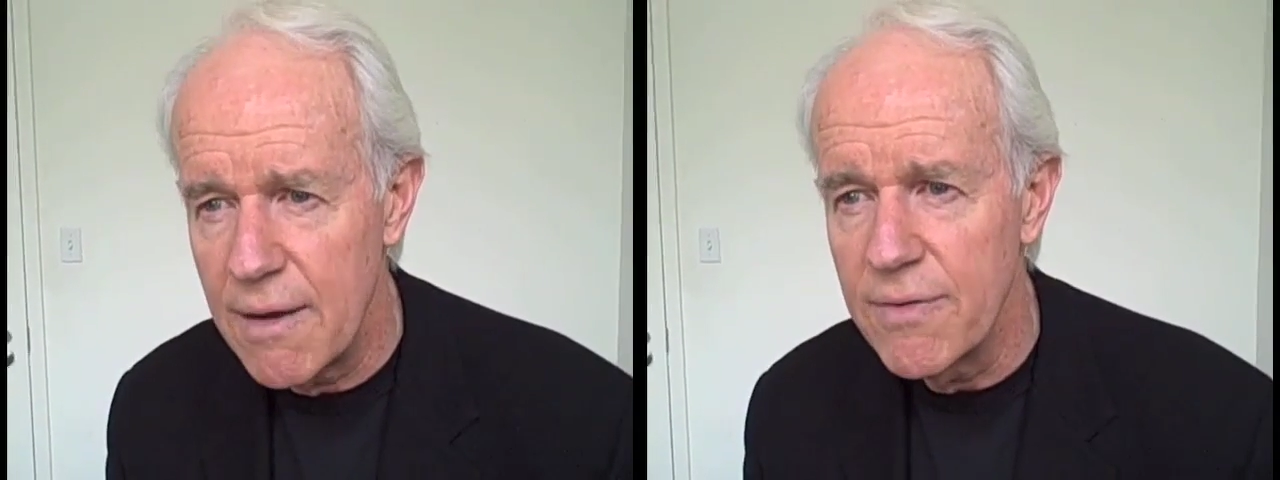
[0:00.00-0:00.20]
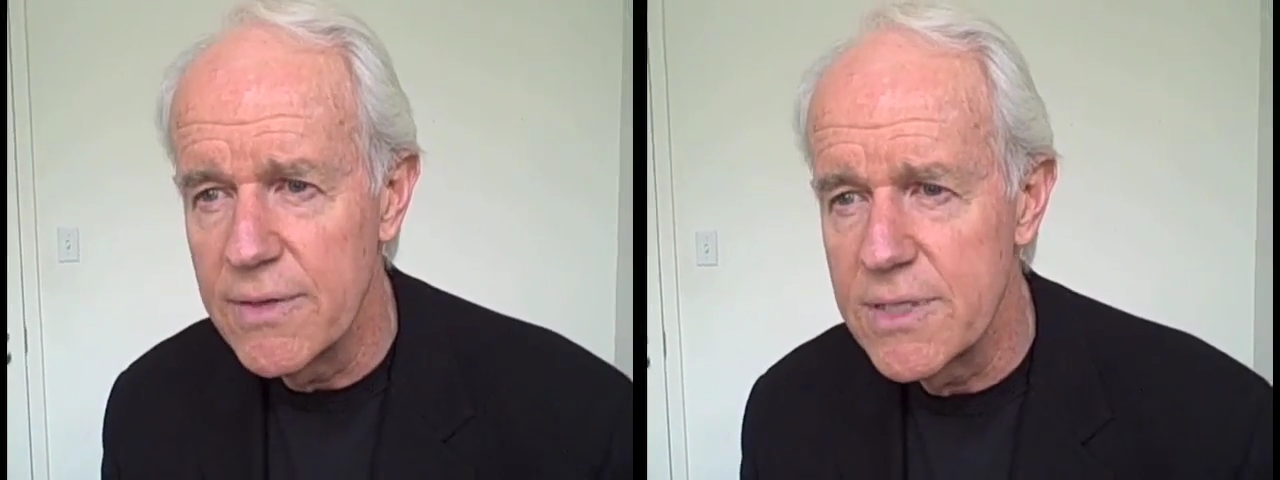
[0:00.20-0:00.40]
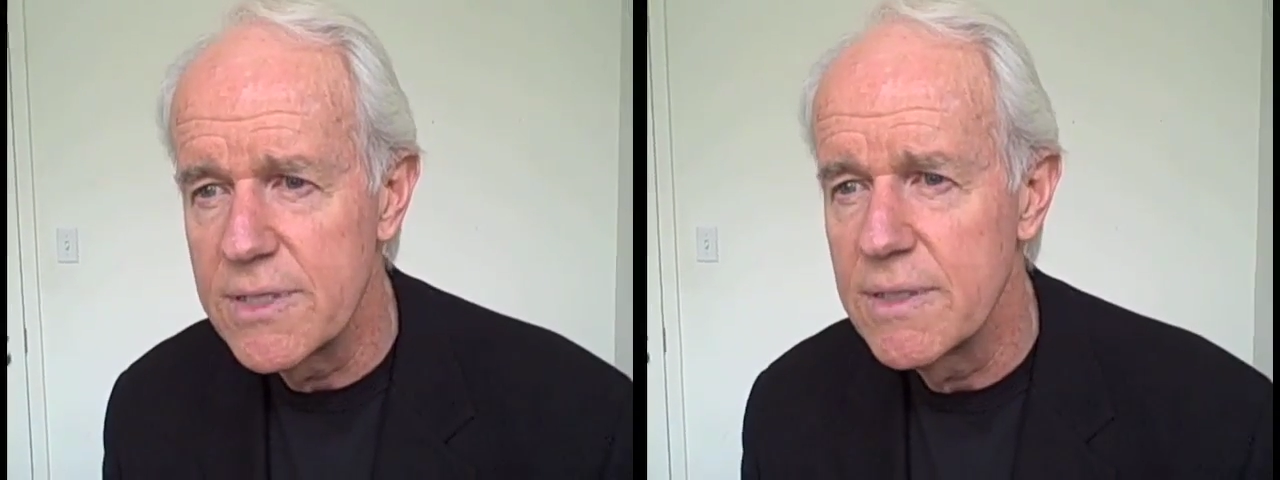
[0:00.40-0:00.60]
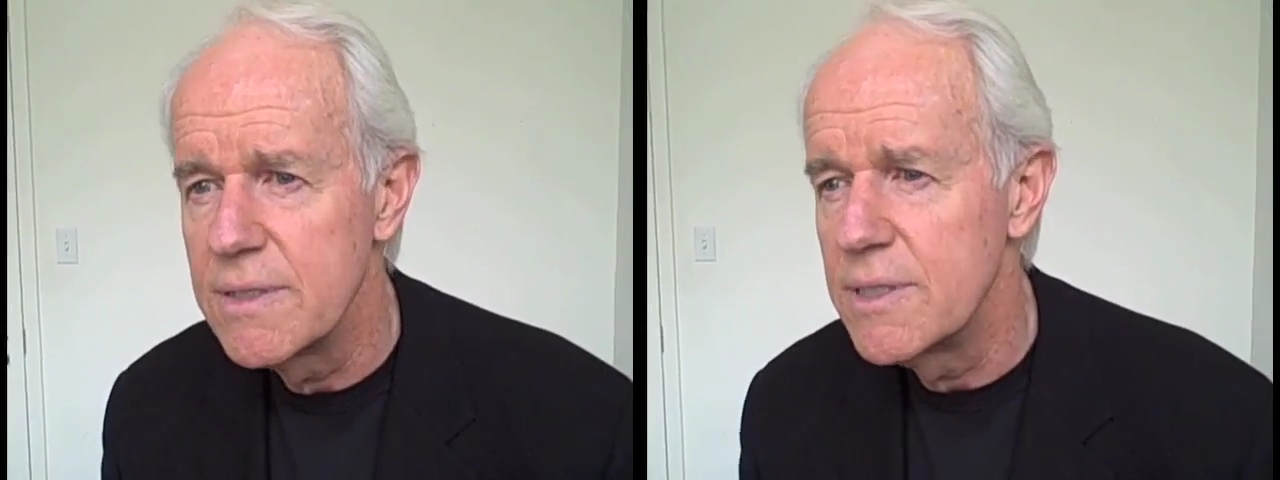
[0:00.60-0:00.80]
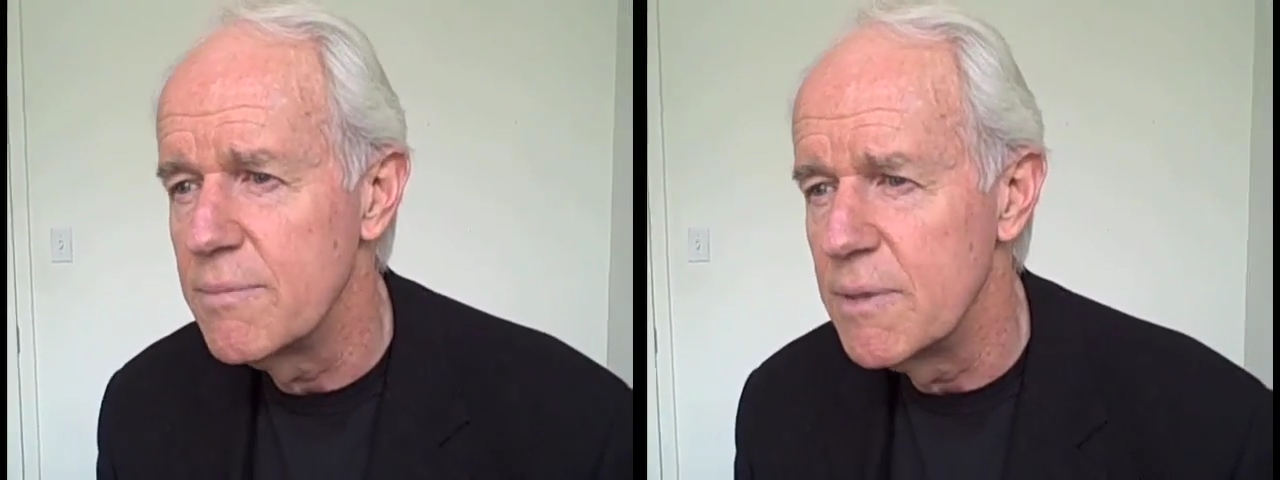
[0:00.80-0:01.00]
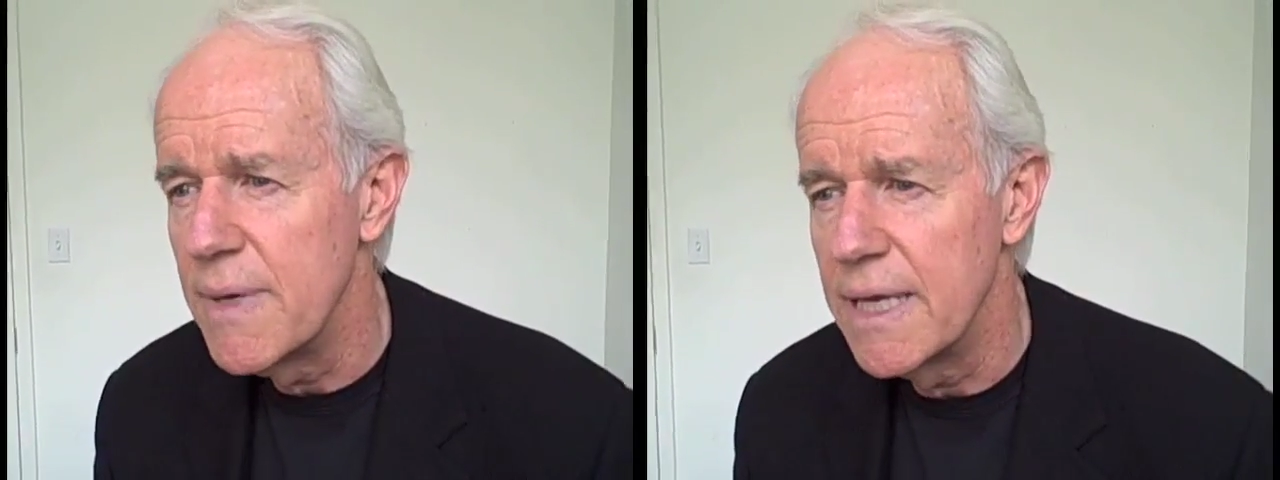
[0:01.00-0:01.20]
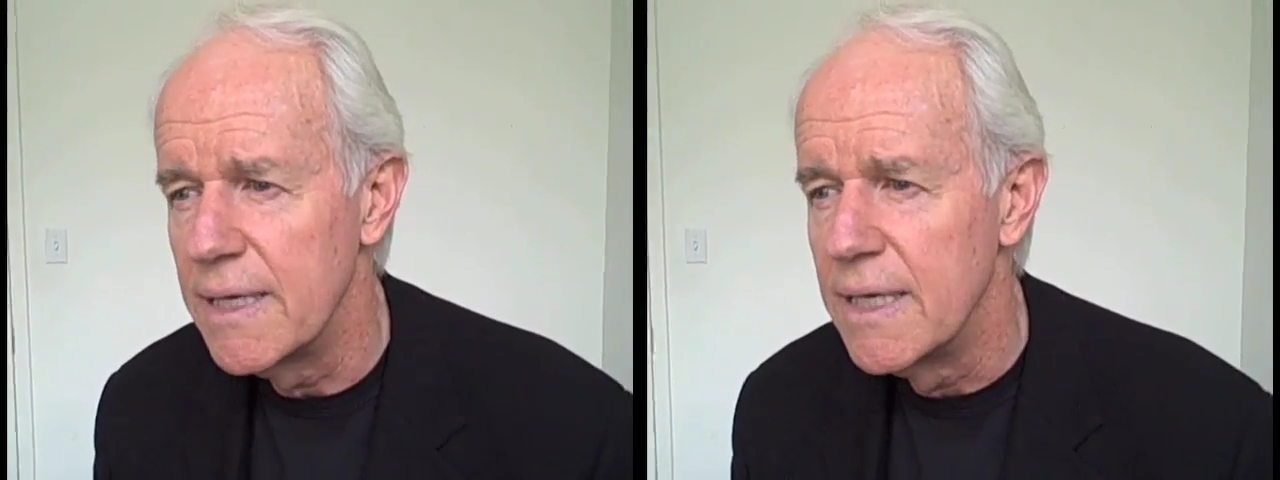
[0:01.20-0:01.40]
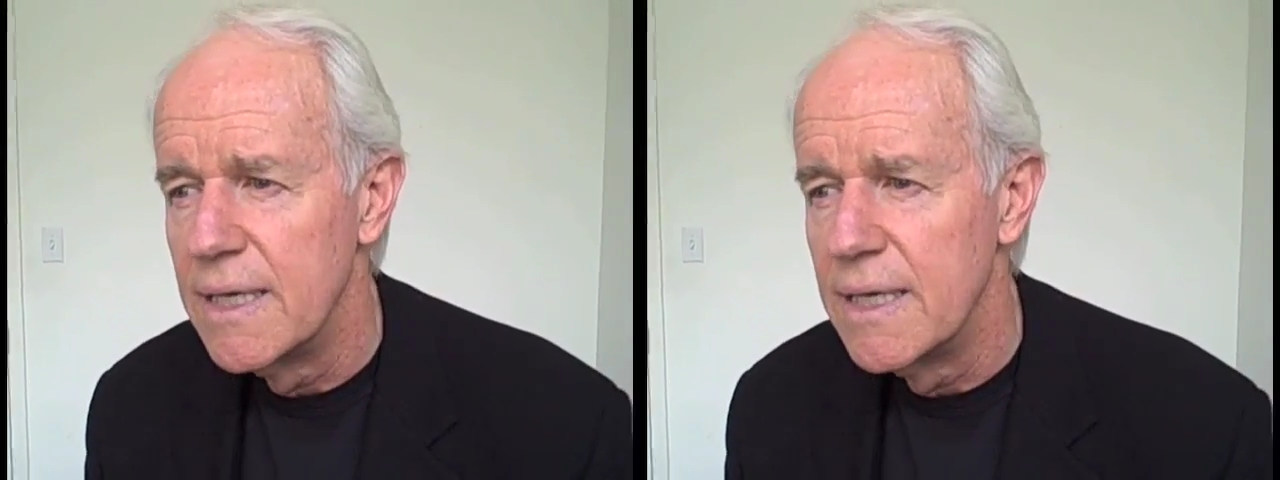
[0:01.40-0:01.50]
efforts to be made,